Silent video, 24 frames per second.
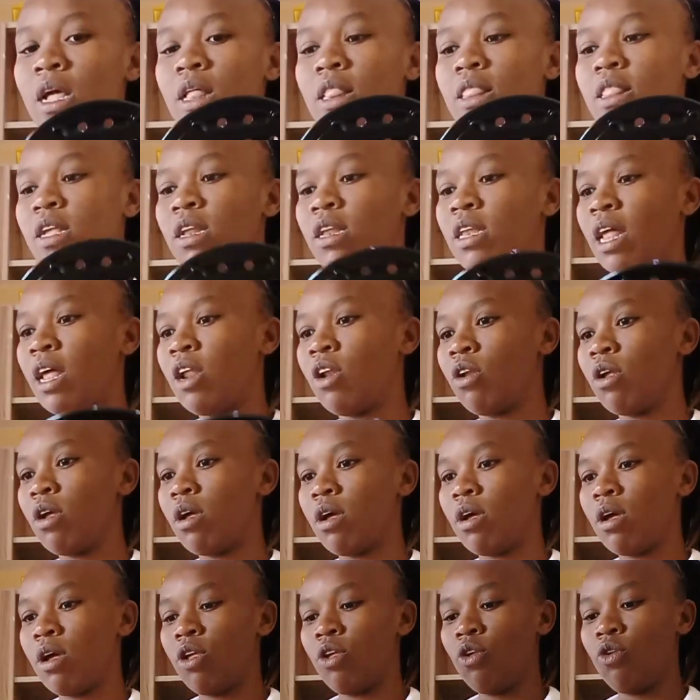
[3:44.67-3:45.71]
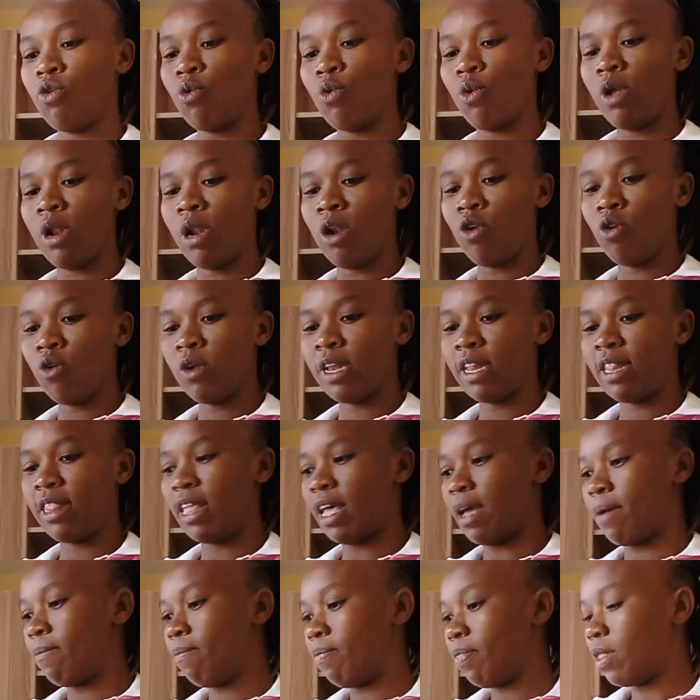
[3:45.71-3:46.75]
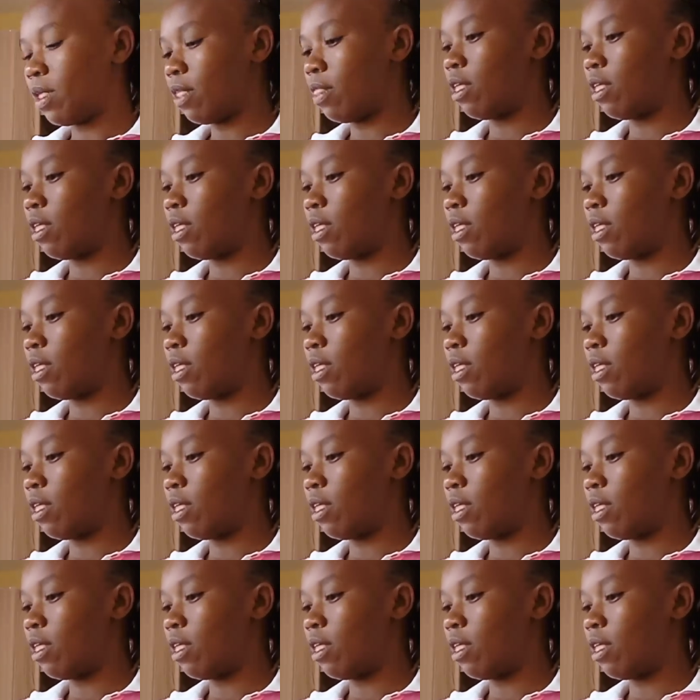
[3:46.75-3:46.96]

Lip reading: These are, you will use them.